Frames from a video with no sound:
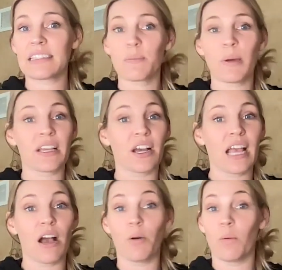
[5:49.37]
depending on
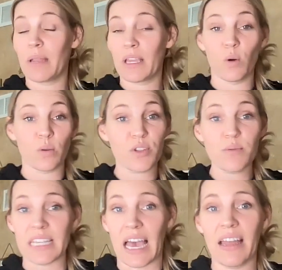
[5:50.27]
how many goals you
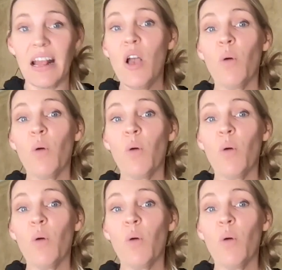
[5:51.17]
set,